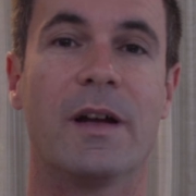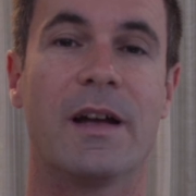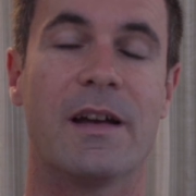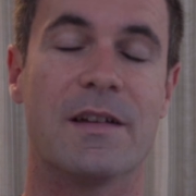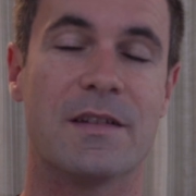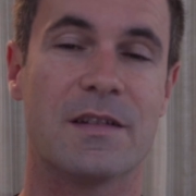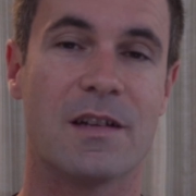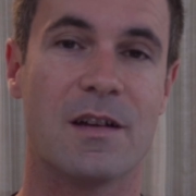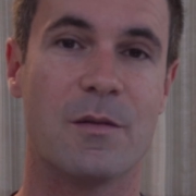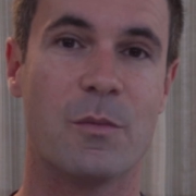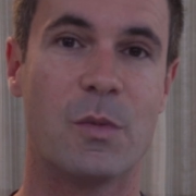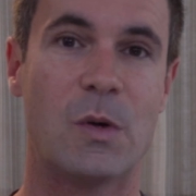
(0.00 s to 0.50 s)

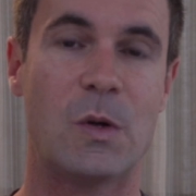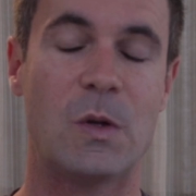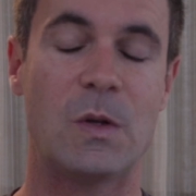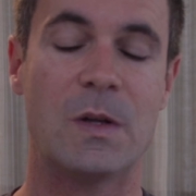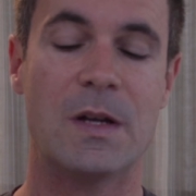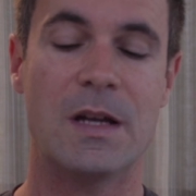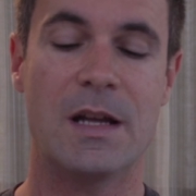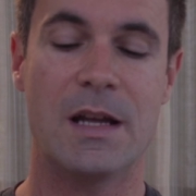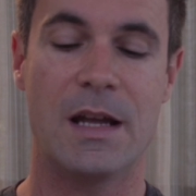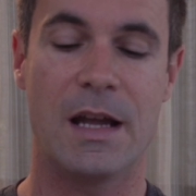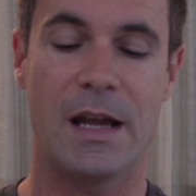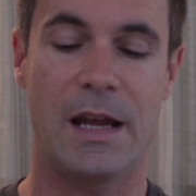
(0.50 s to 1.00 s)
assemble,
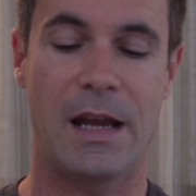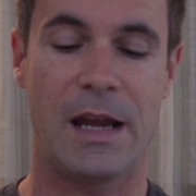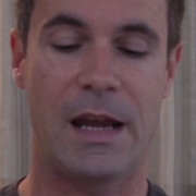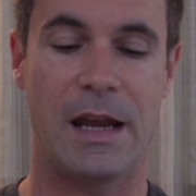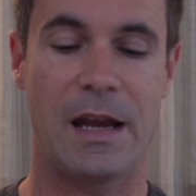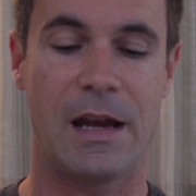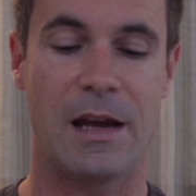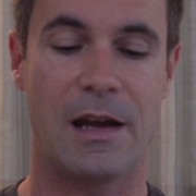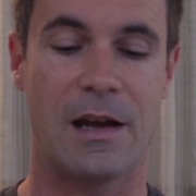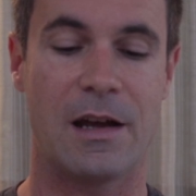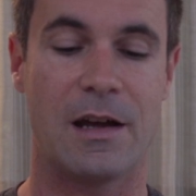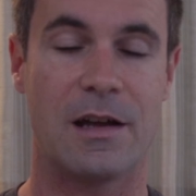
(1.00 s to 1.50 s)

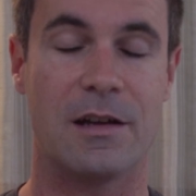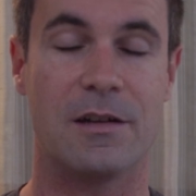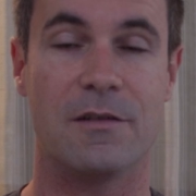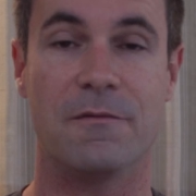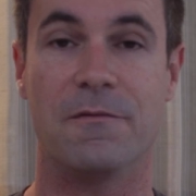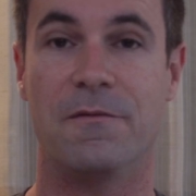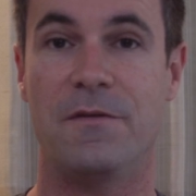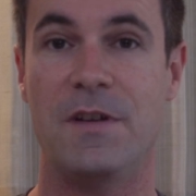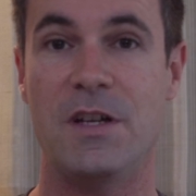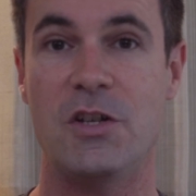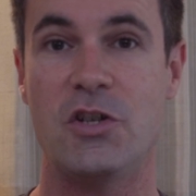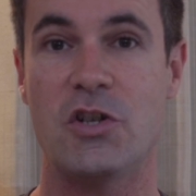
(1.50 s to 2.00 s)
and
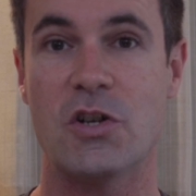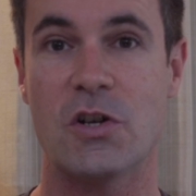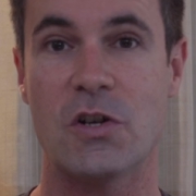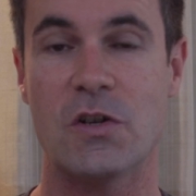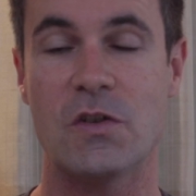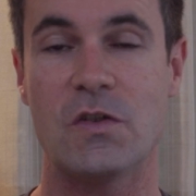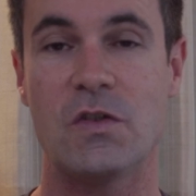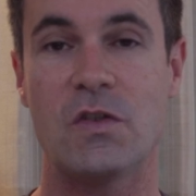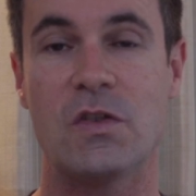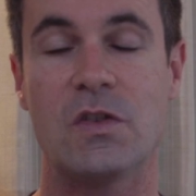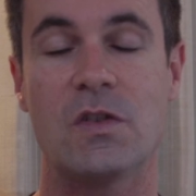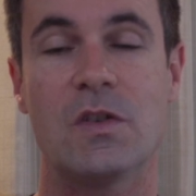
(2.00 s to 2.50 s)

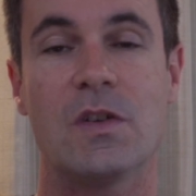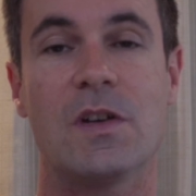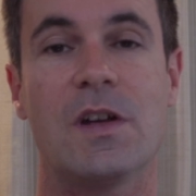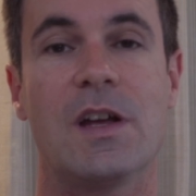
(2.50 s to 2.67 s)
features.